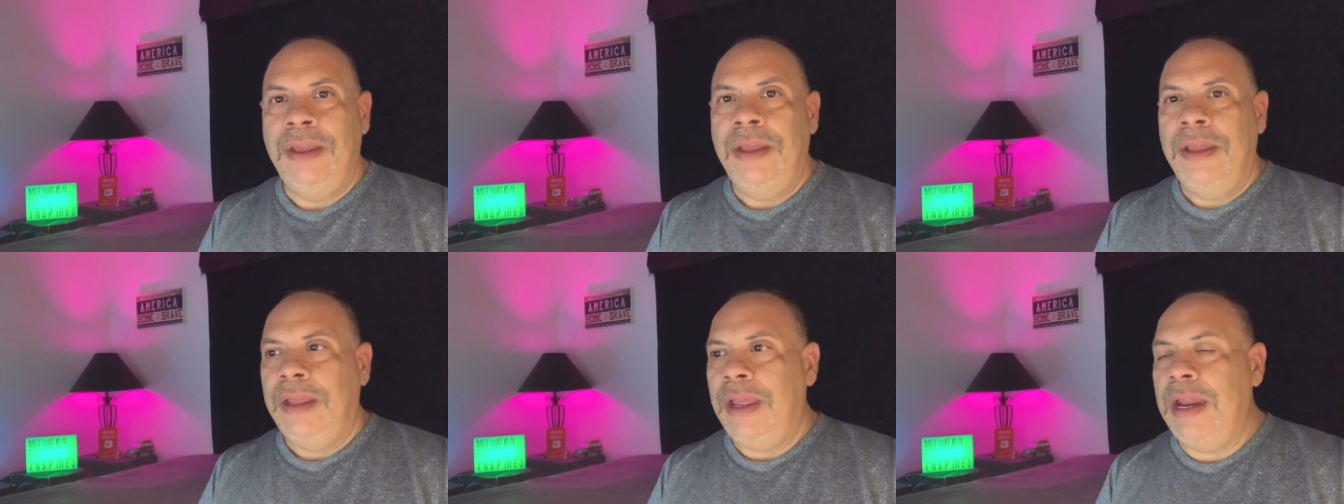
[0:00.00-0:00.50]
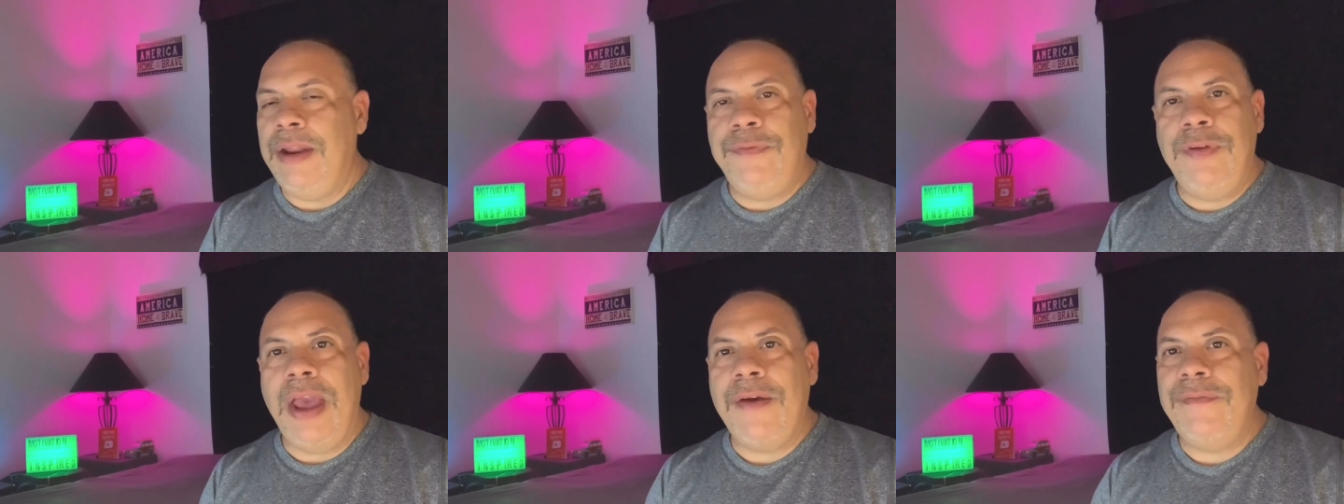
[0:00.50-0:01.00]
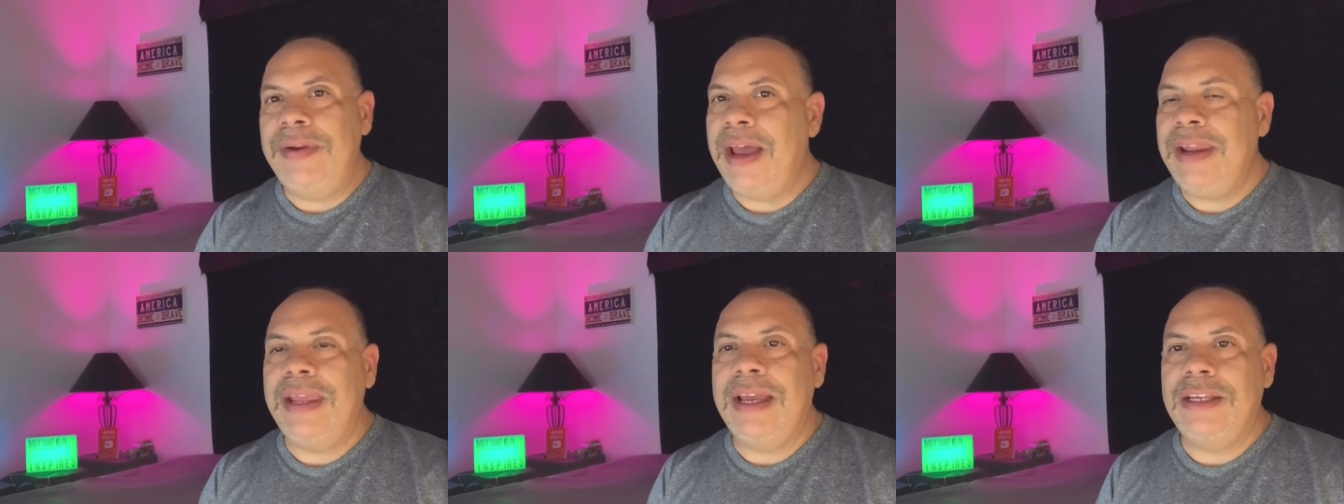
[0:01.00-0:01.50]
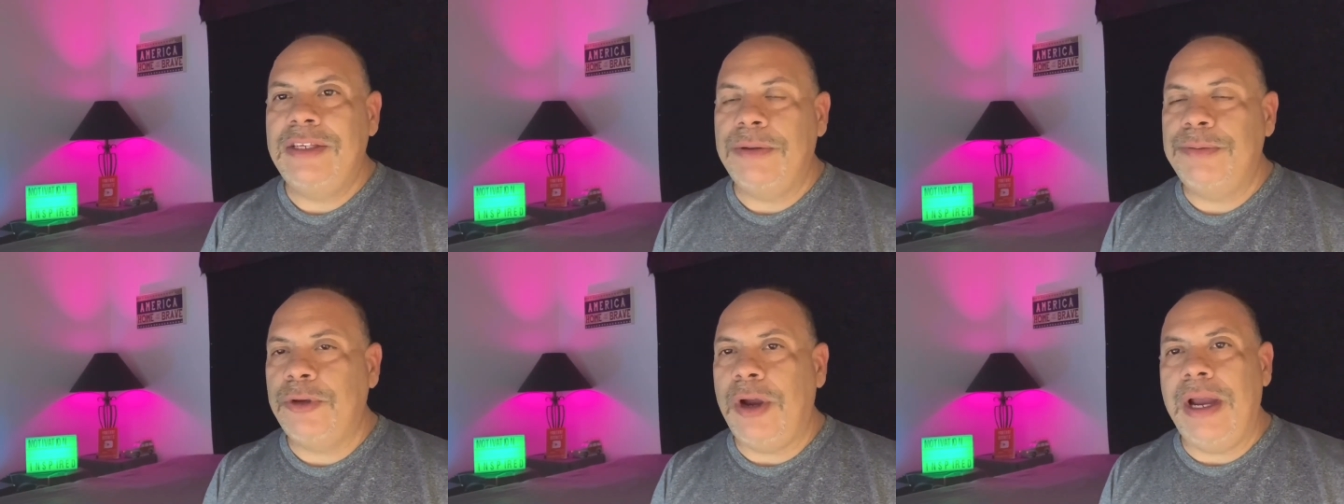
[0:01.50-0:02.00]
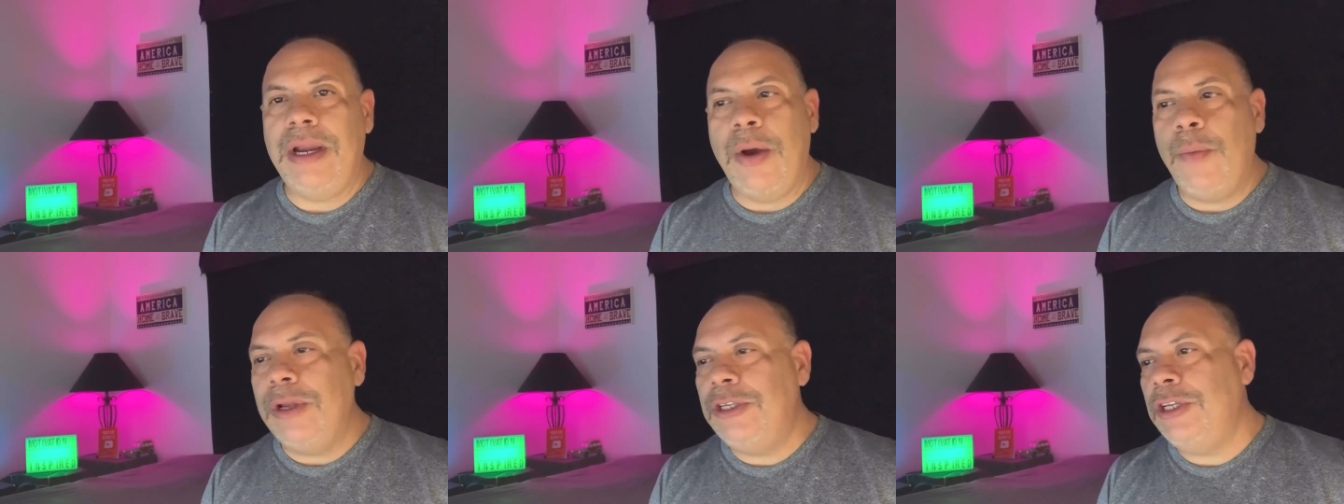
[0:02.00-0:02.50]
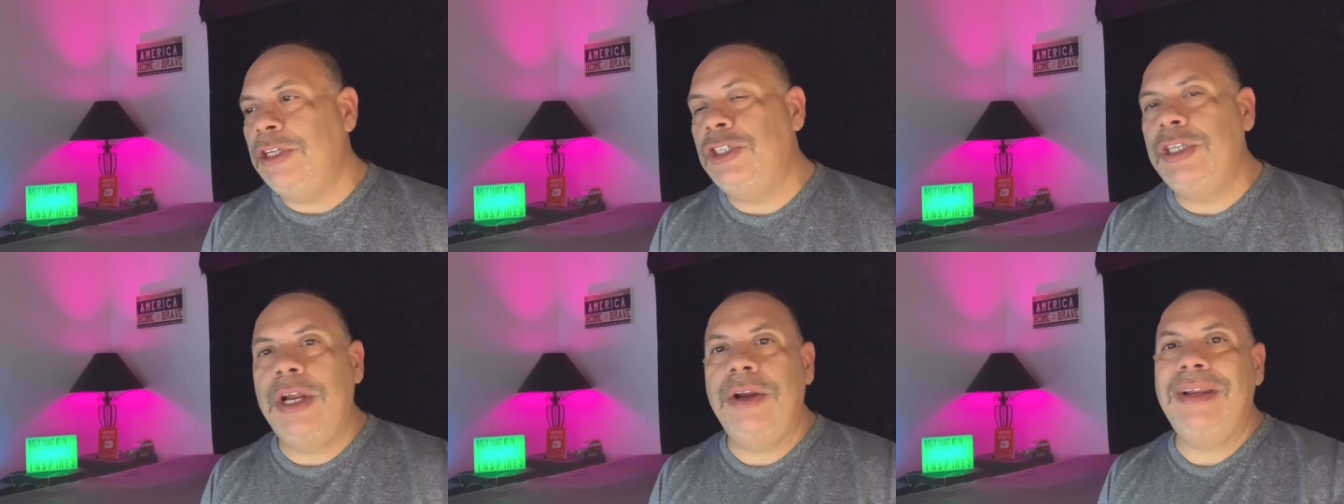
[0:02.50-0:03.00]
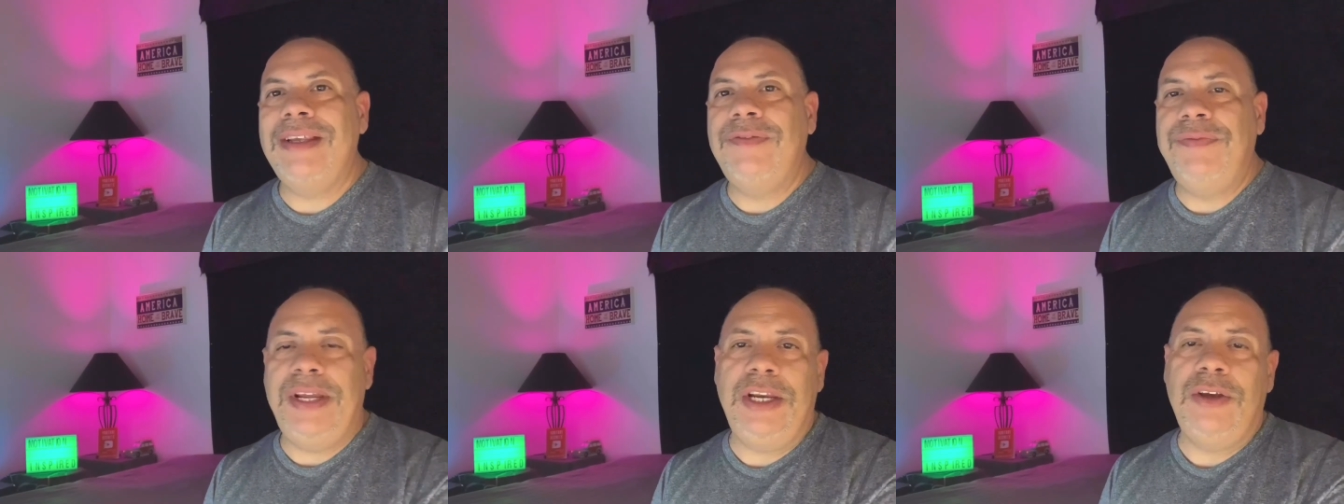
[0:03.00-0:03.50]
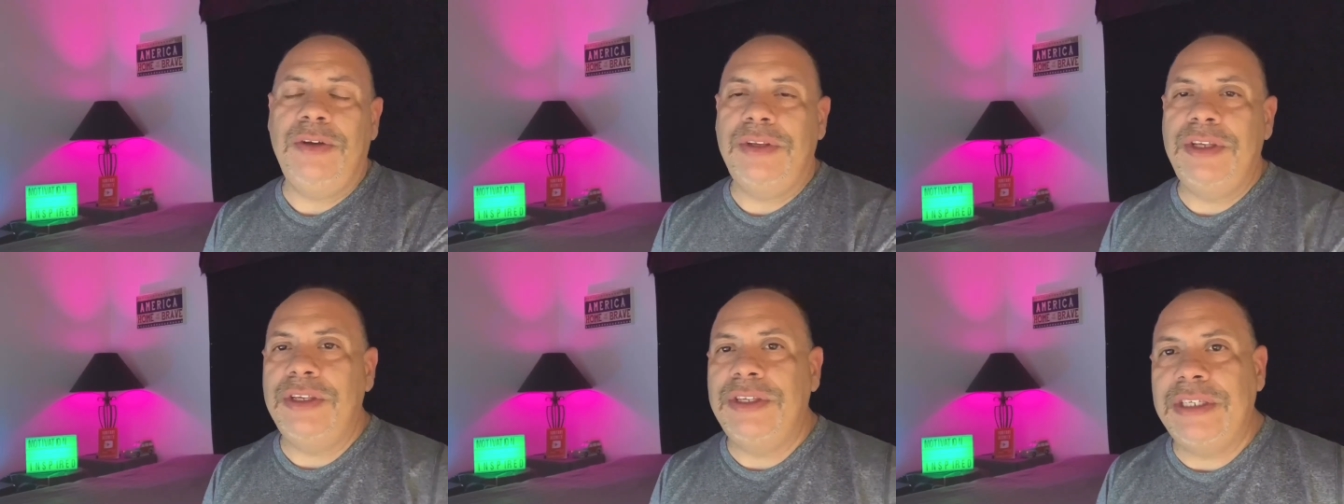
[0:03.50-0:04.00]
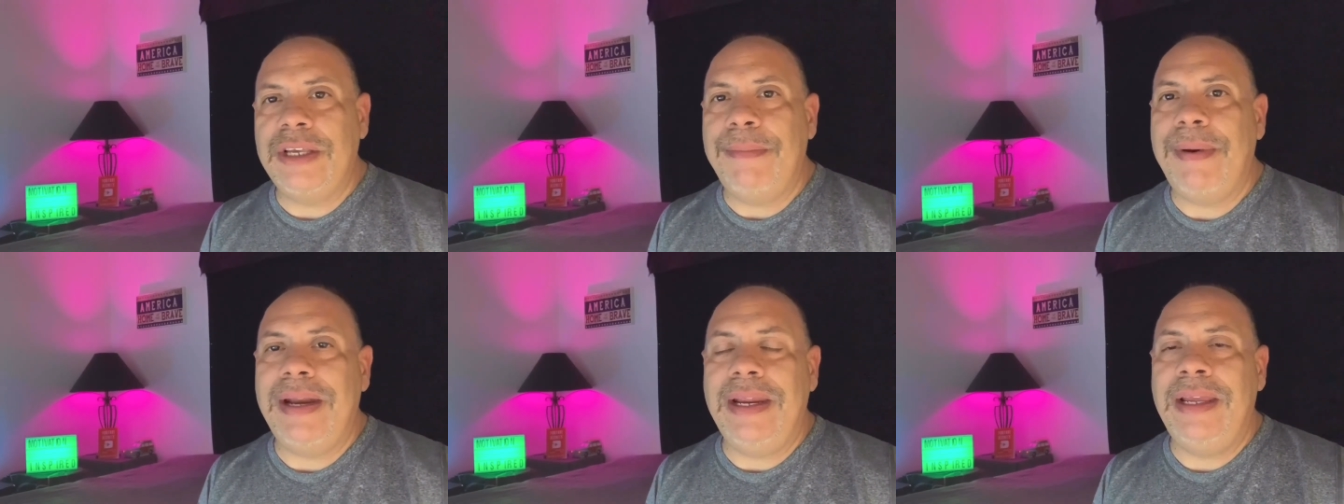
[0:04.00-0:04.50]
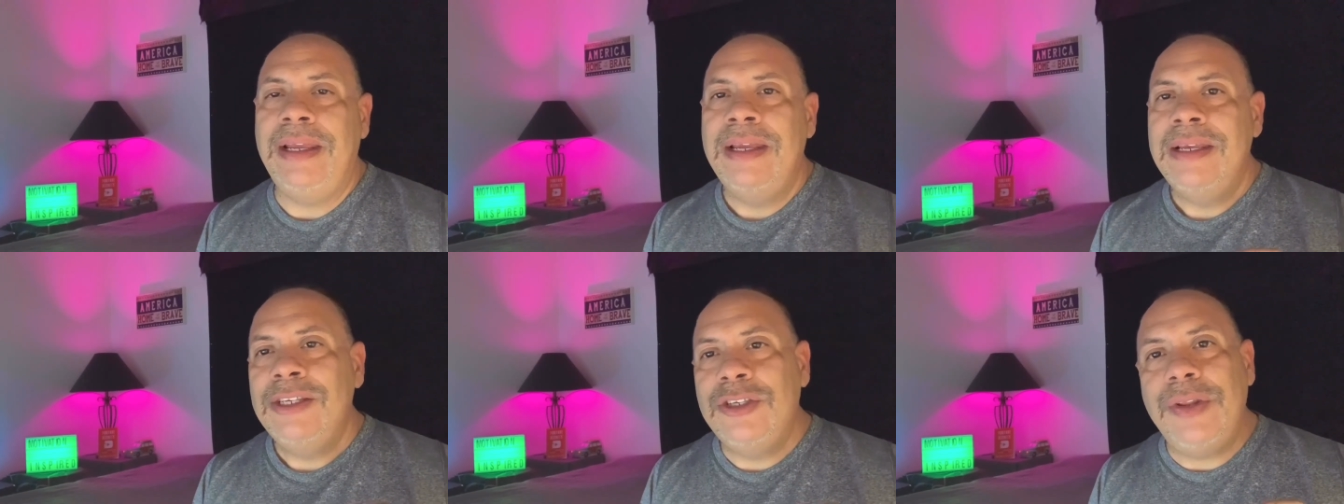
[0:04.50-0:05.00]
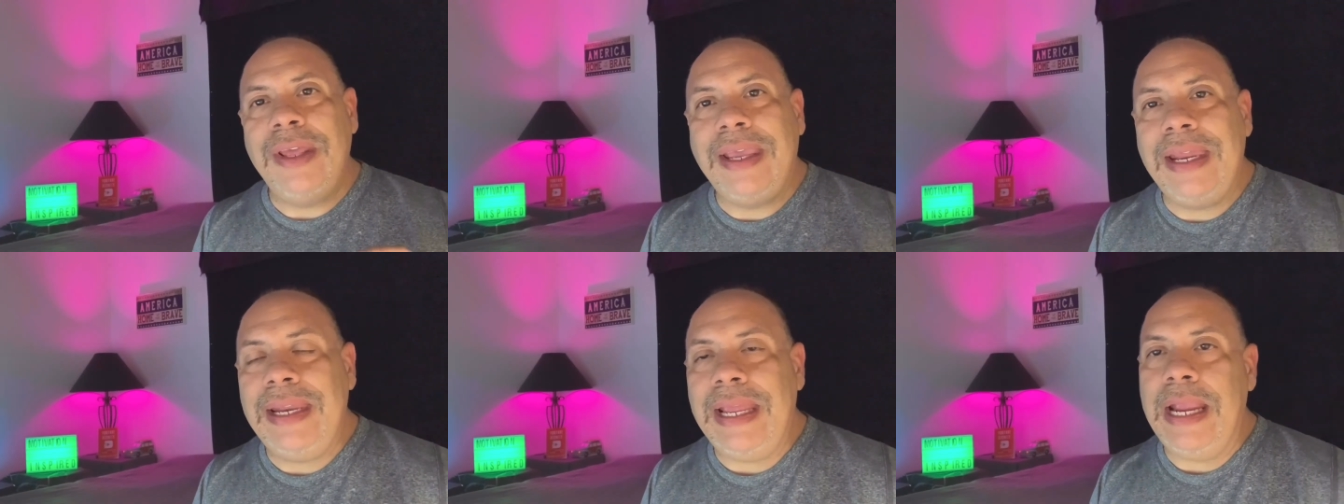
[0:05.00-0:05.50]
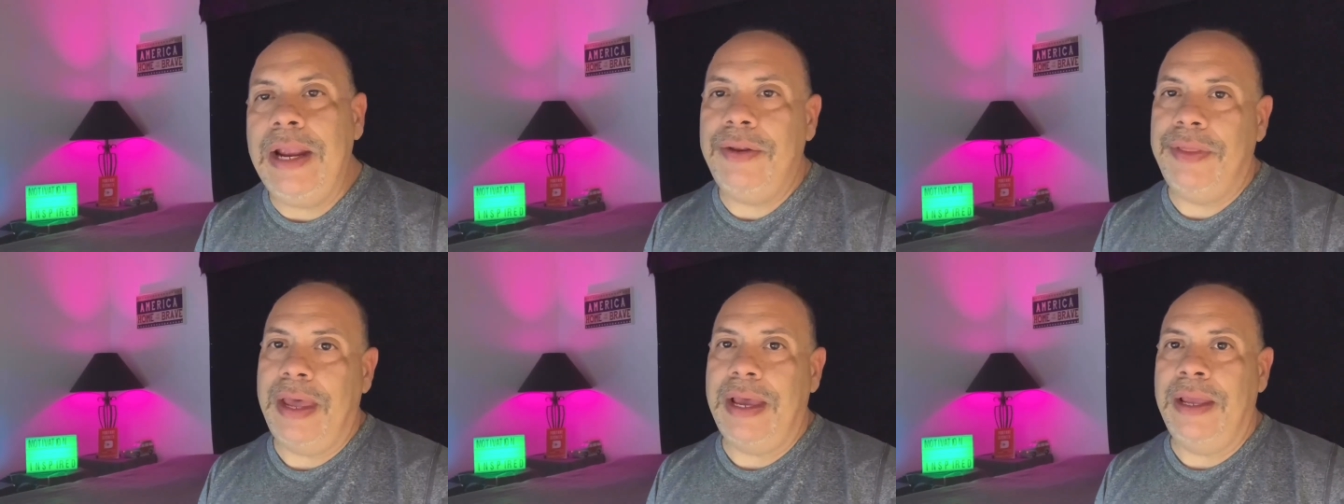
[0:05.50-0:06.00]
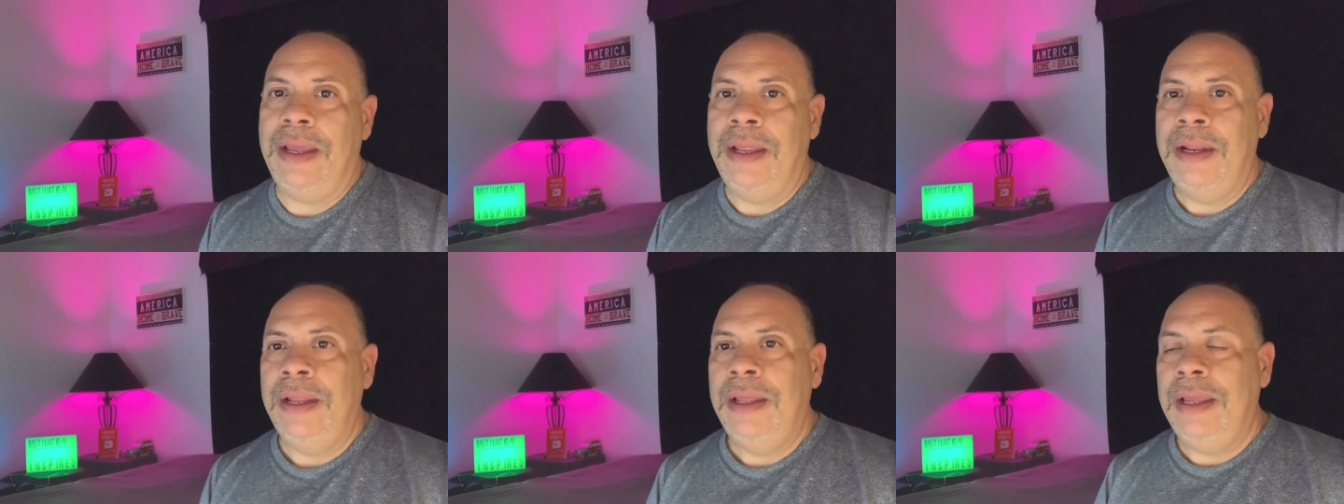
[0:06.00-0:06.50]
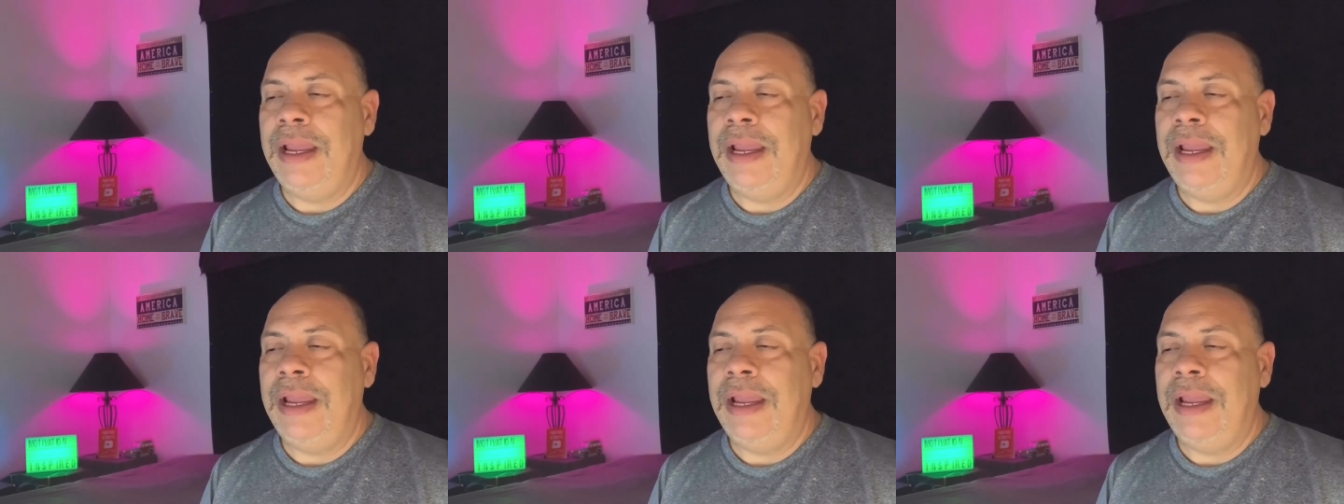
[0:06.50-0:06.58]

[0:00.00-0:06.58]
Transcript: And if you have not yet subscribed, I want you to share this video to somebody so they can hear that.